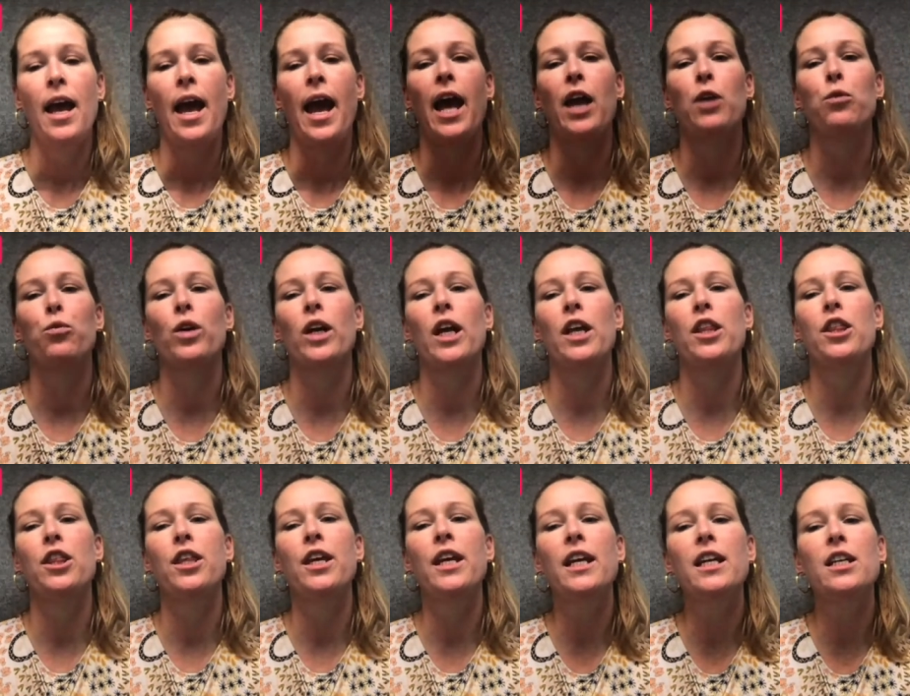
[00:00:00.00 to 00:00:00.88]
And what I
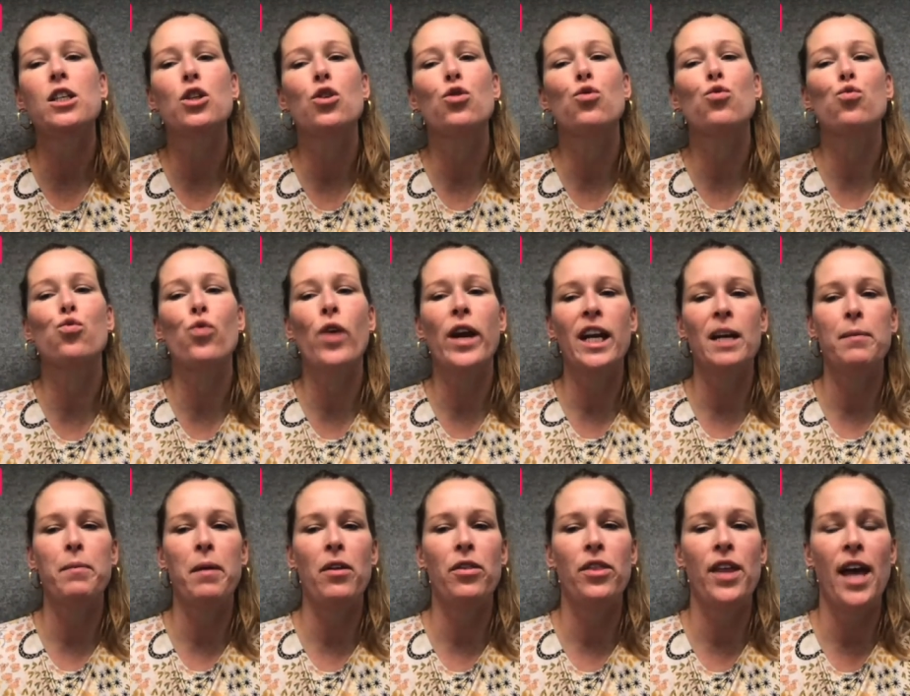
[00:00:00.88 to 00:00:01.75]
think is great
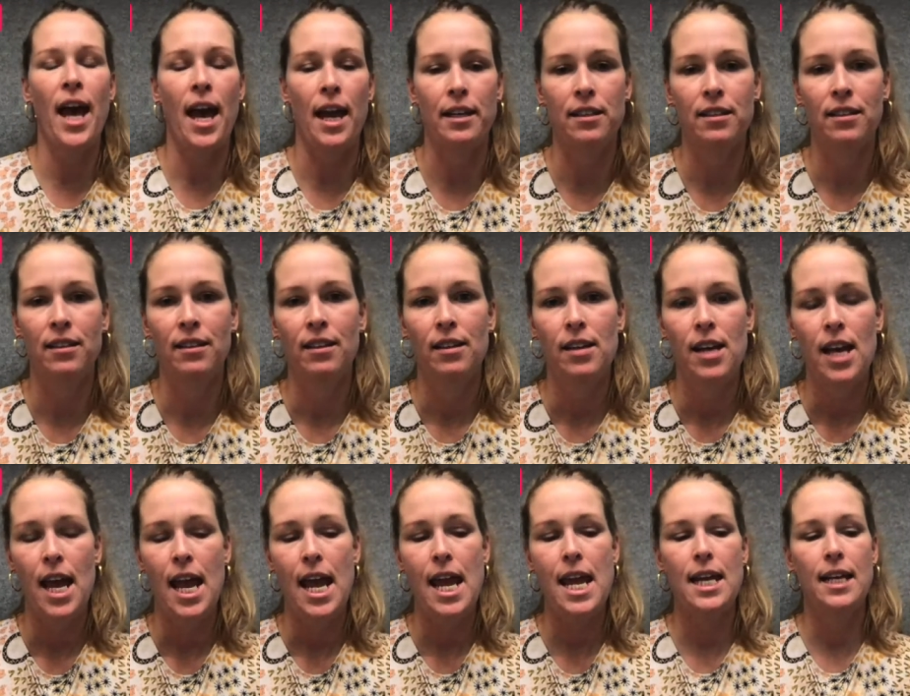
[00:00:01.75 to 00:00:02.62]
about that,
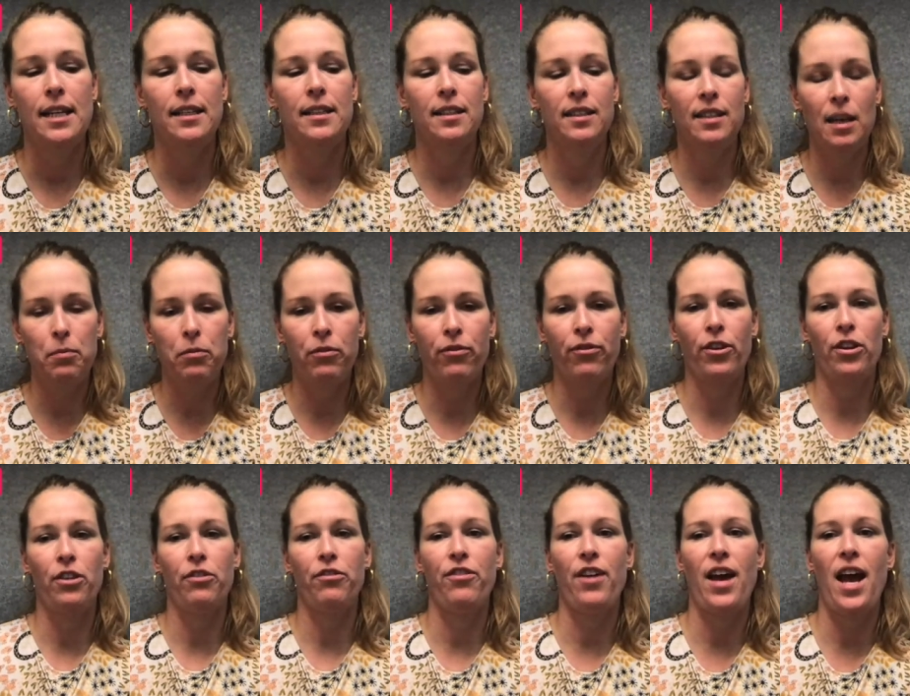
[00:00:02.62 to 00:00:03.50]
except for
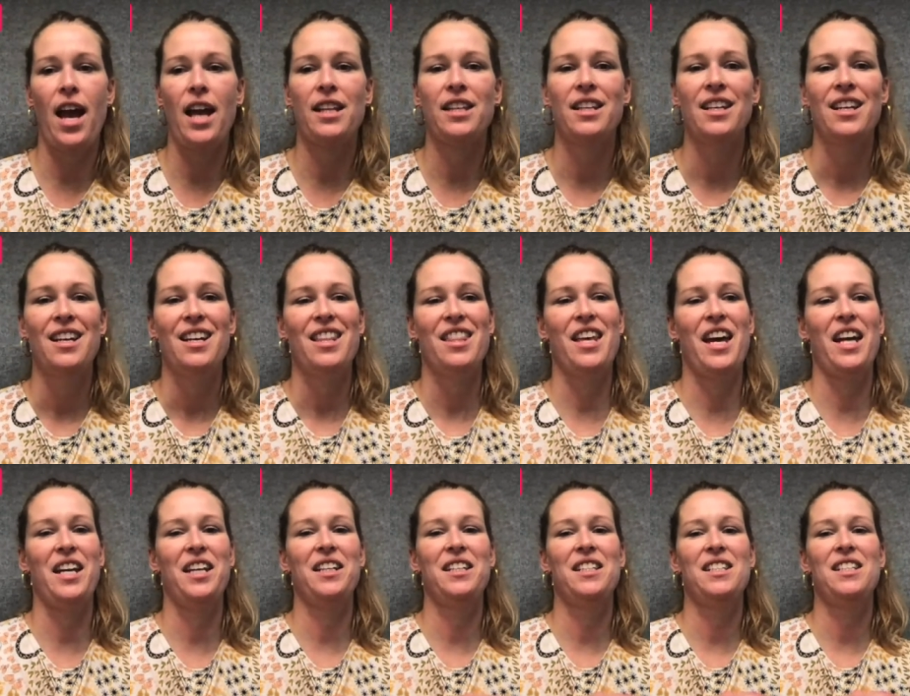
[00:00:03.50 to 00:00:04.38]
the fact
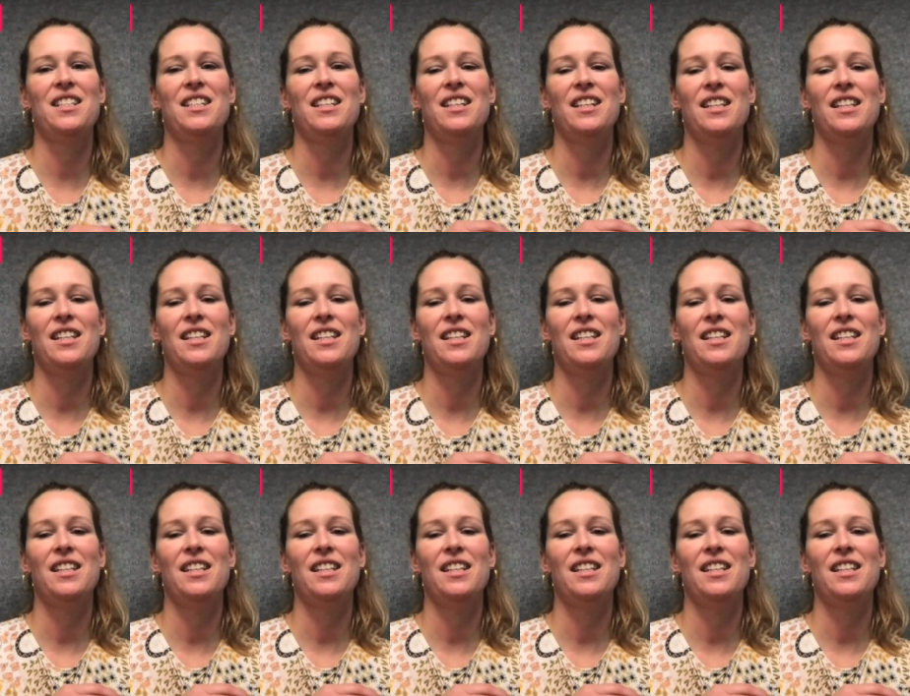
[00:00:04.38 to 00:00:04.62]
that it's